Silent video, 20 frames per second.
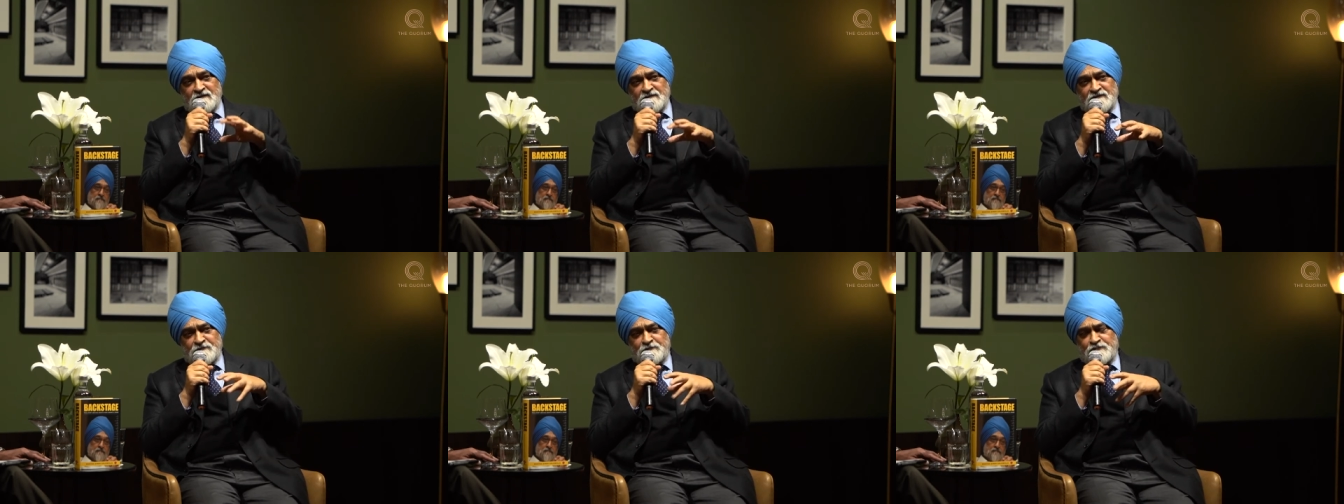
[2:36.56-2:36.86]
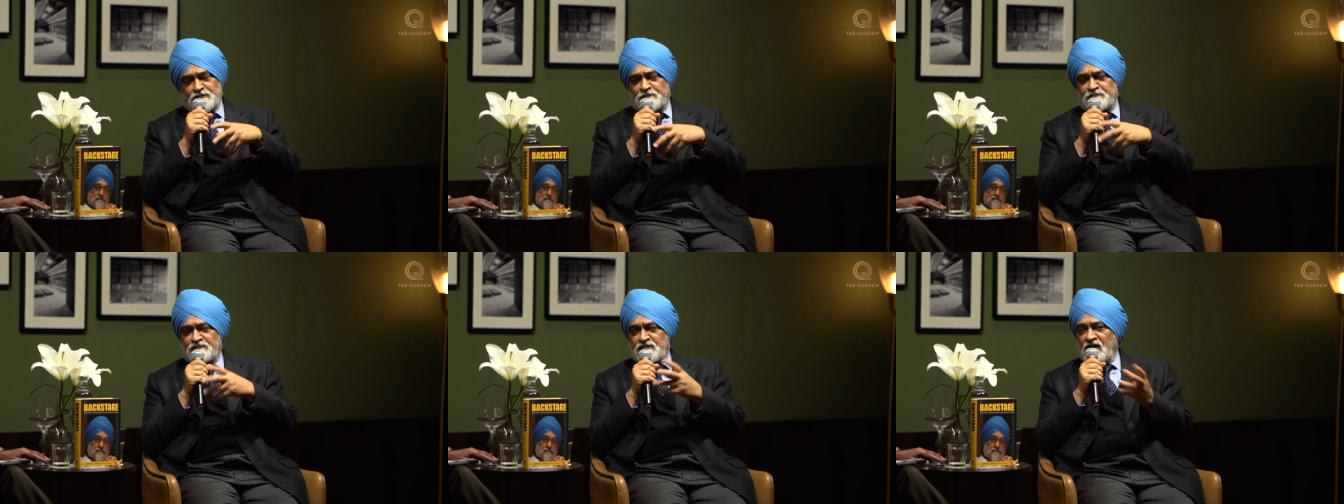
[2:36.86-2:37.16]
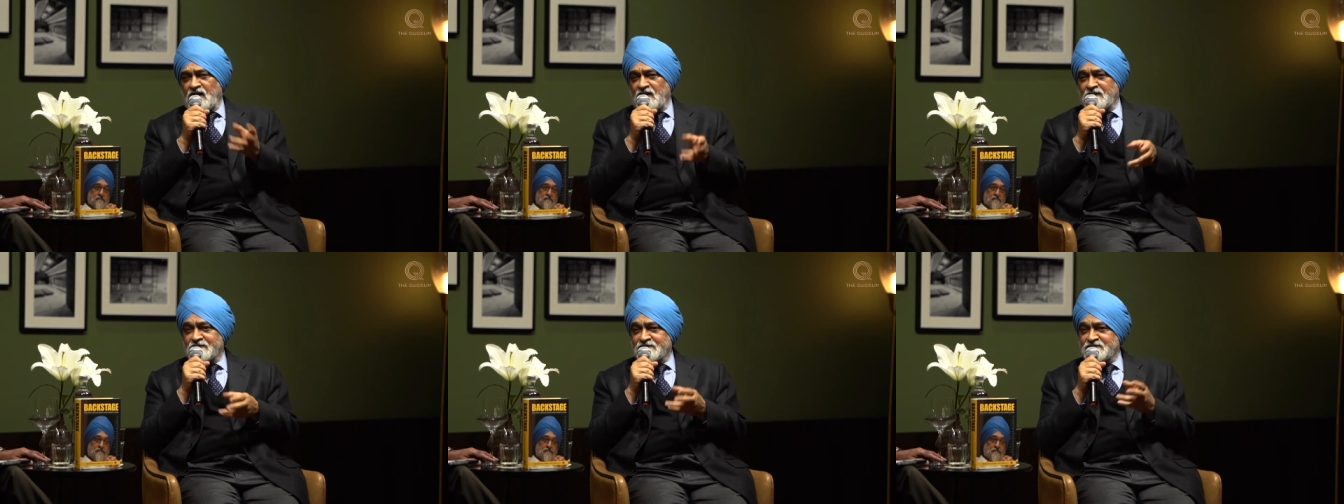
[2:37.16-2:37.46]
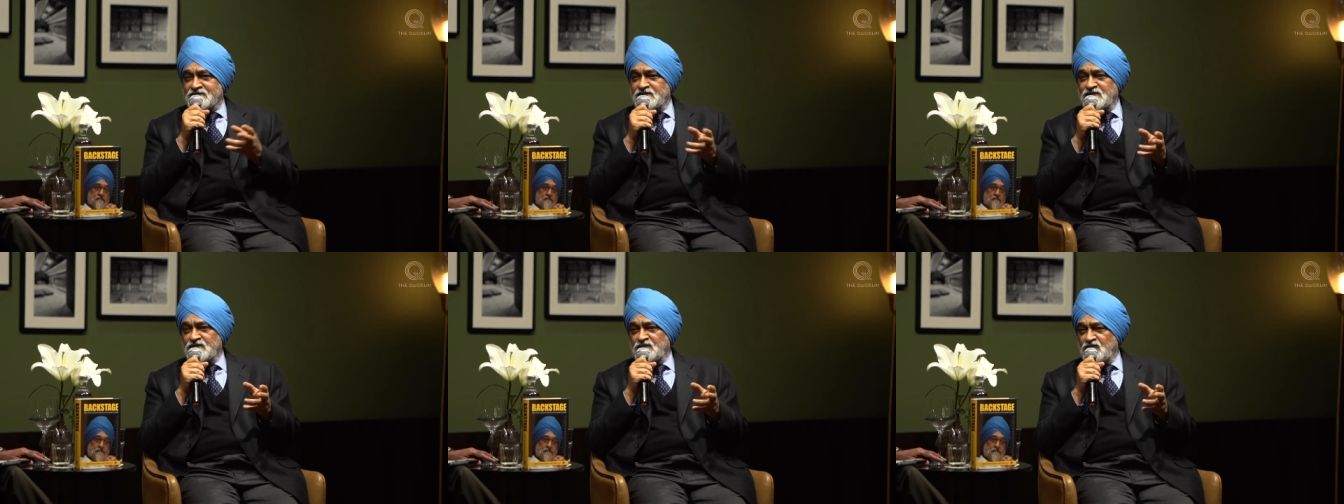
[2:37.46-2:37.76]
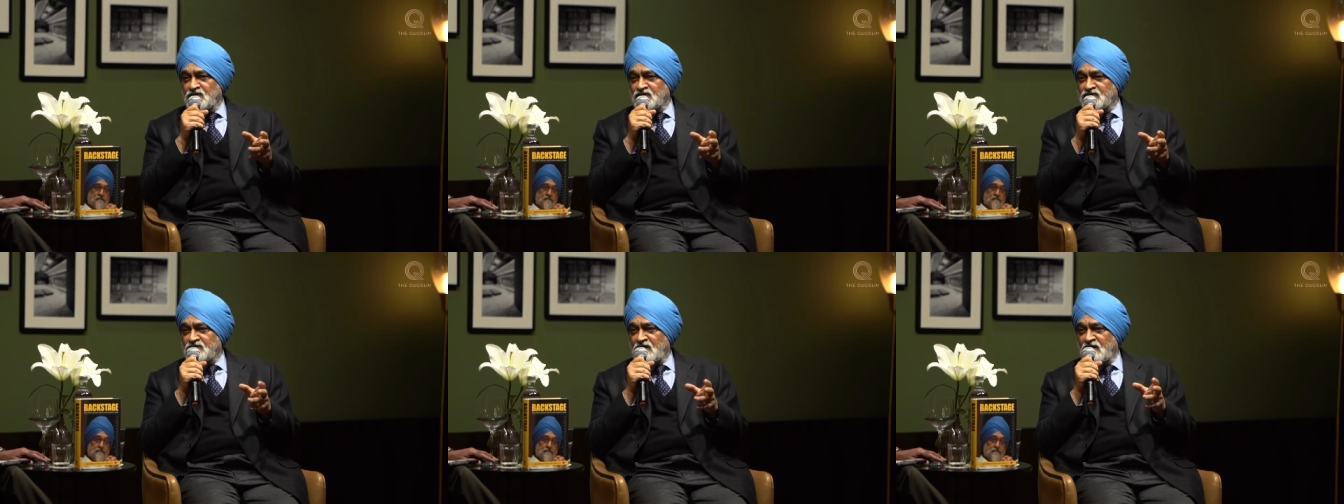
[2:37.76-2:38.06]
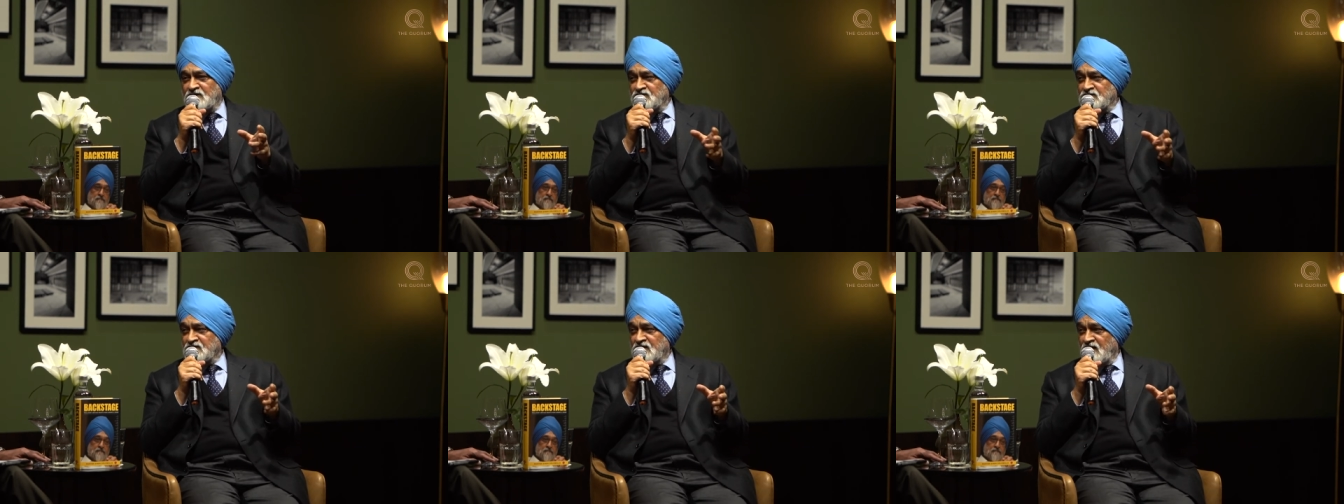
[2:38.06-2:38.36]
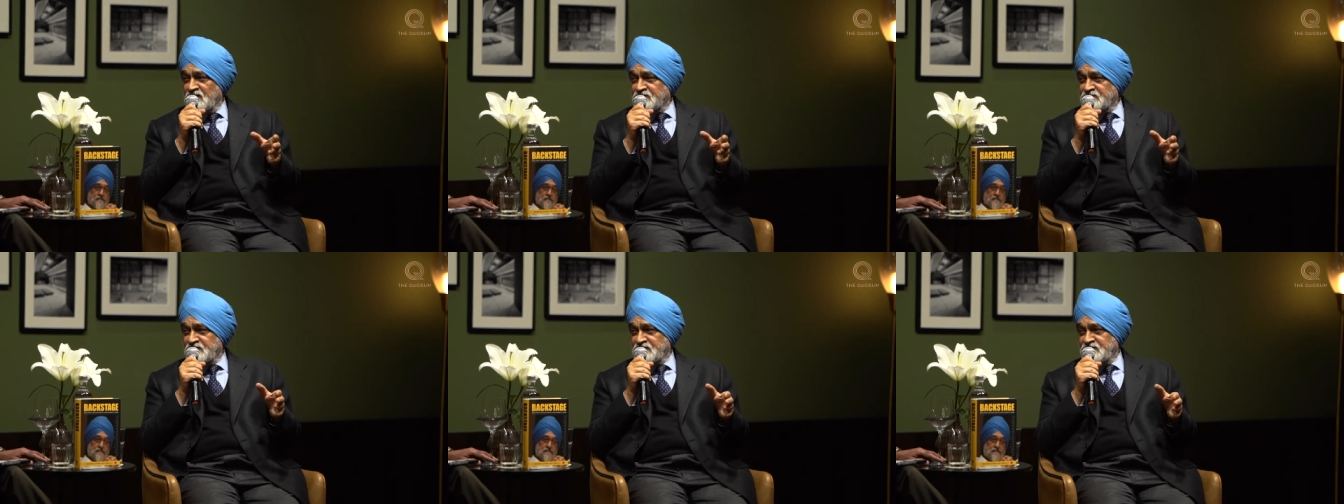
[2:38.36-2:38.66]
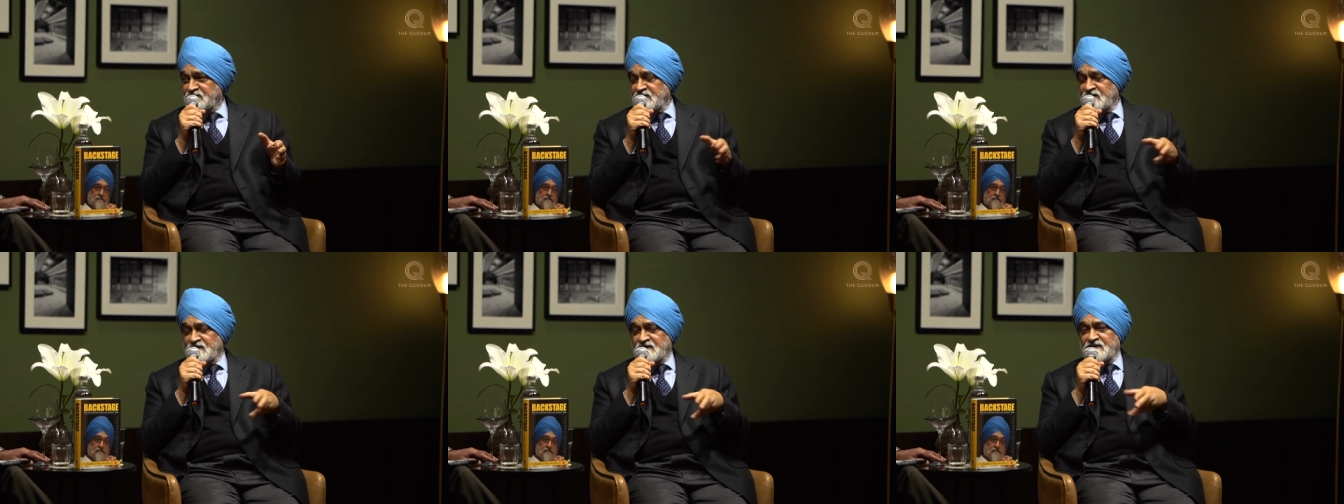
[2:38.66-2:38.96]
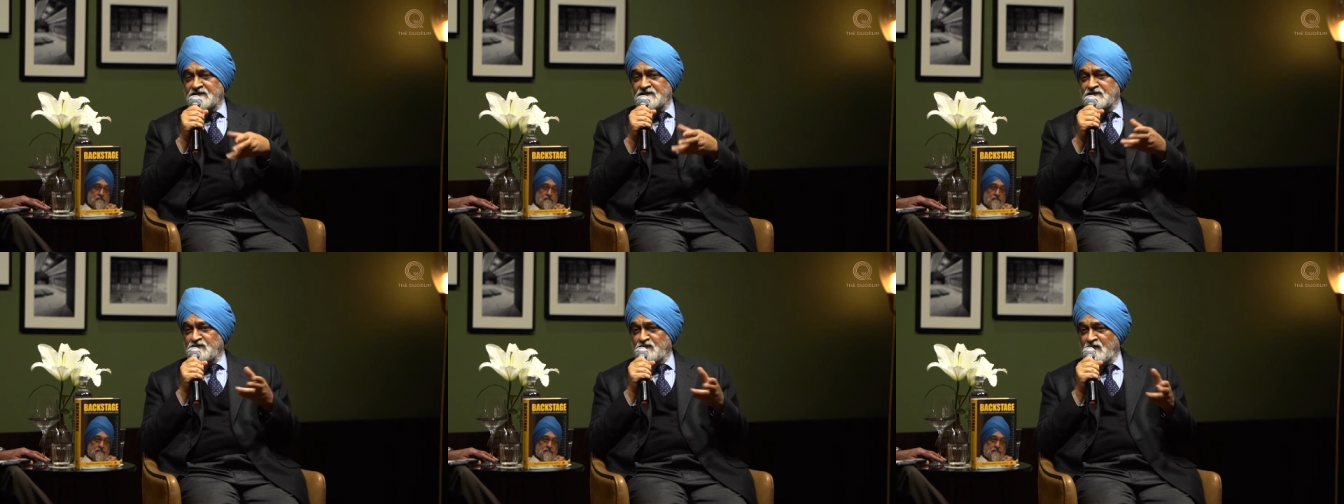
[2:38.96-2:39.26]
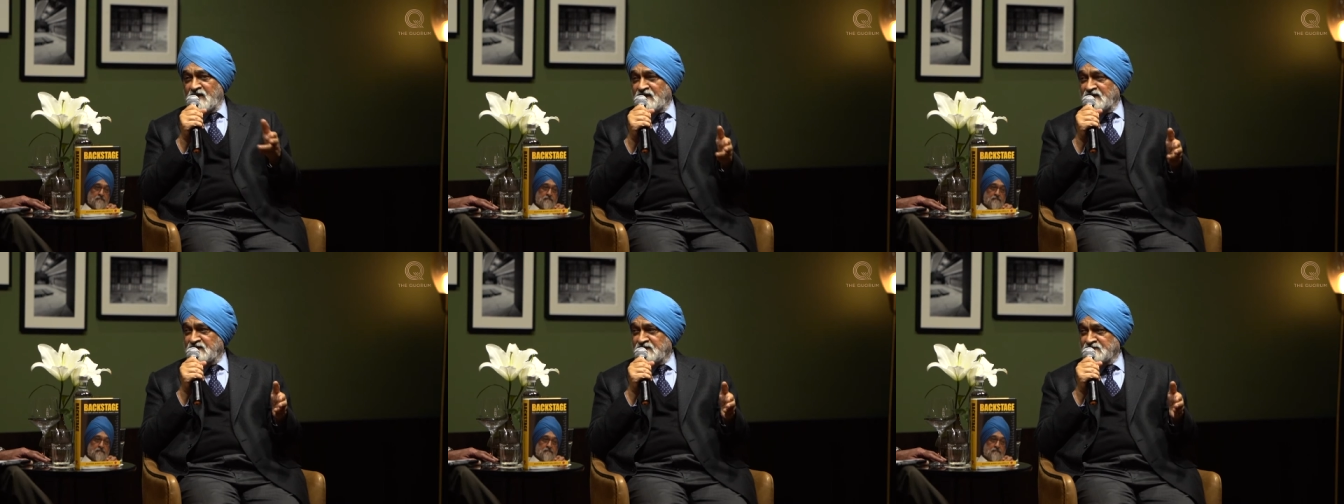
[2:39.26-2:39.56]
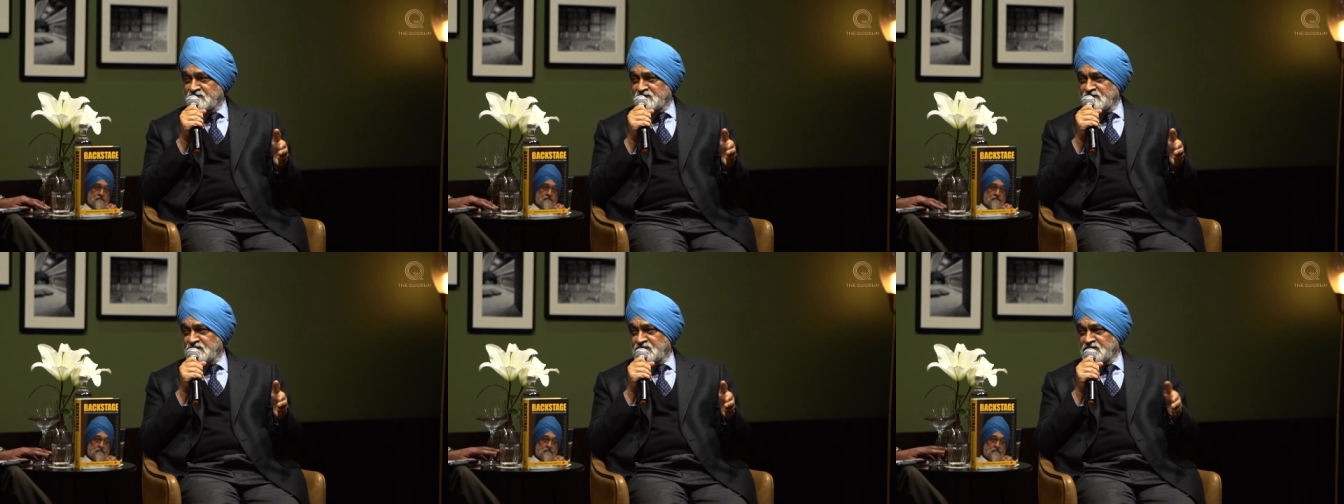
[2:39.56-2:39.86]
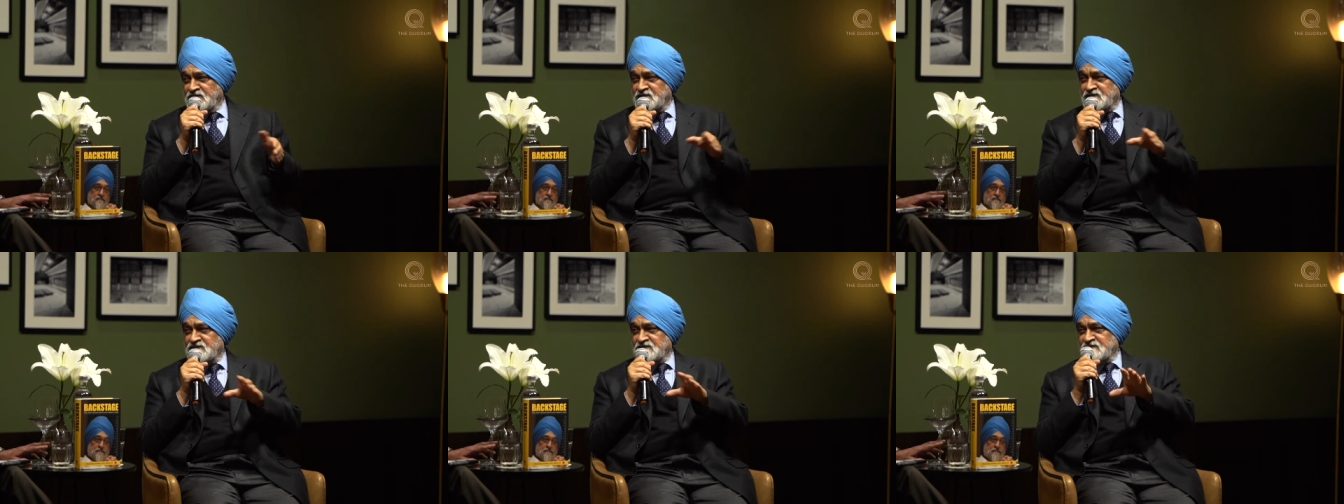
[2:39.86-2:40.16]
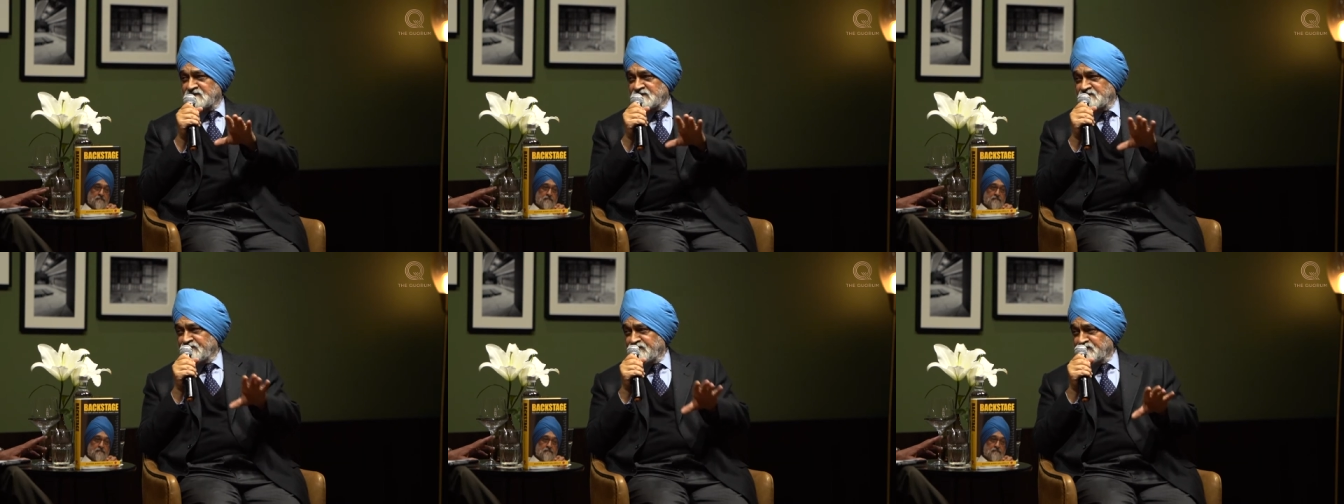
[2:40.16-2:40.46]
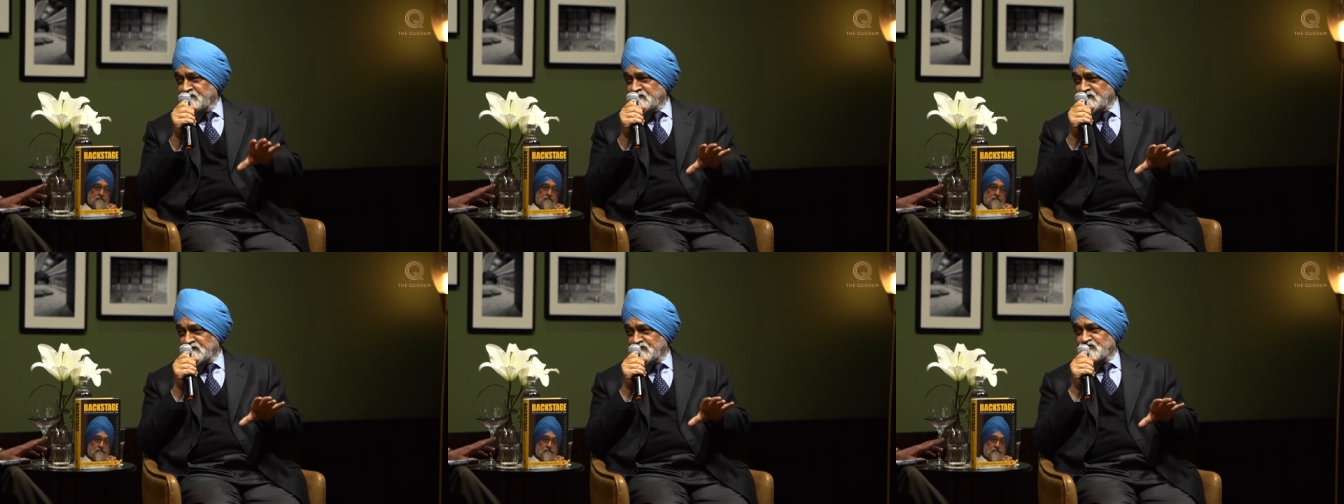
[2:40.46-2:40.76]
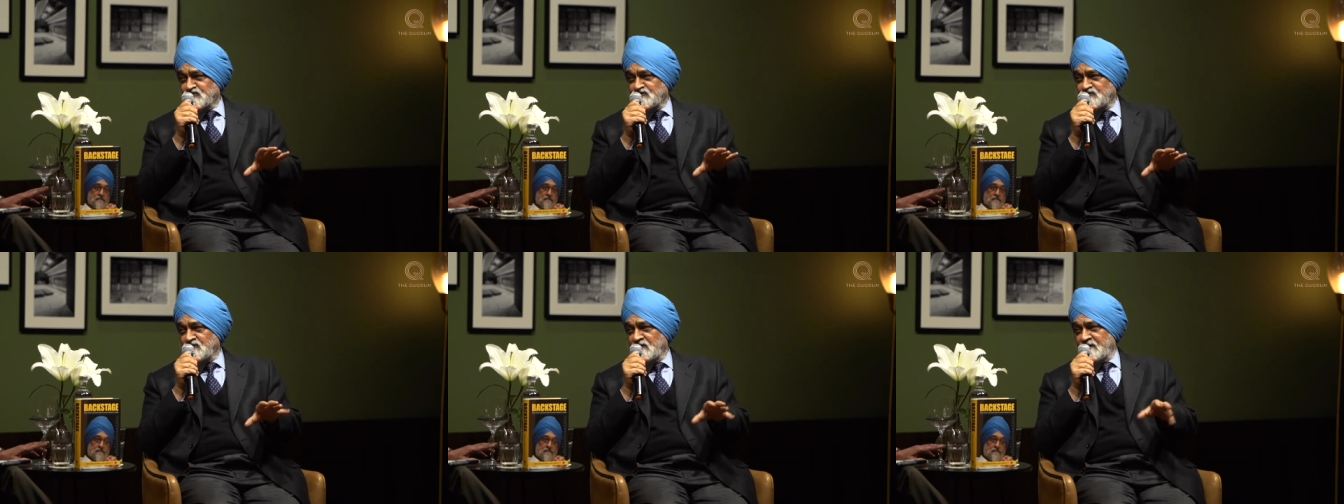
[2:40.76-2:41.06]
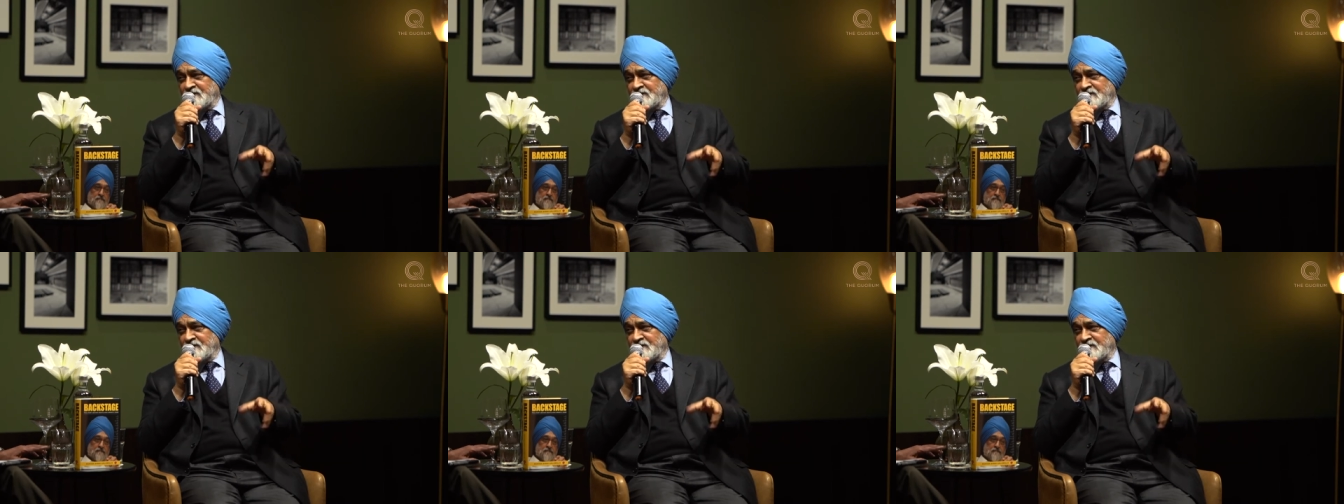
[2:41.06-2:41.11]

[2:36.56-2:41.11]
propriety of what Rahul Gandhi did and the way he did it is a different issue.